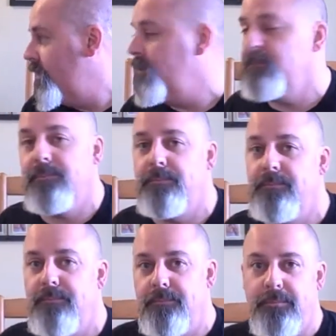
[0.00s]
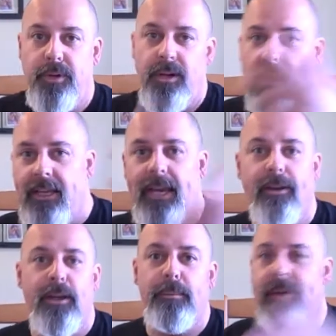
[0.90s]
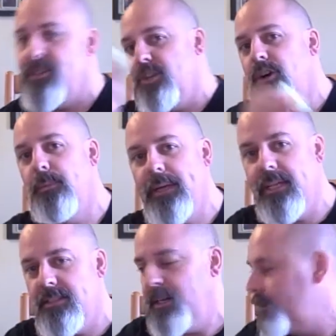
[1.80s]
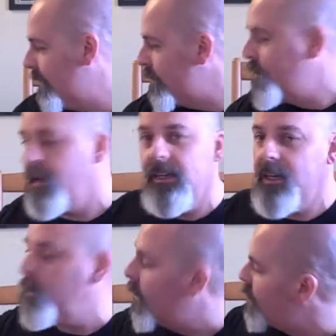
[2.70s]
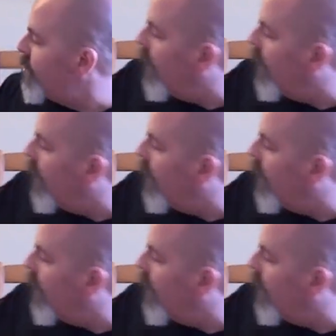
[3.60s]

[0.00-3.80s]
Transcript: You can put it on a carrier pigeon. I hope it gets here, but that's probably not going to work too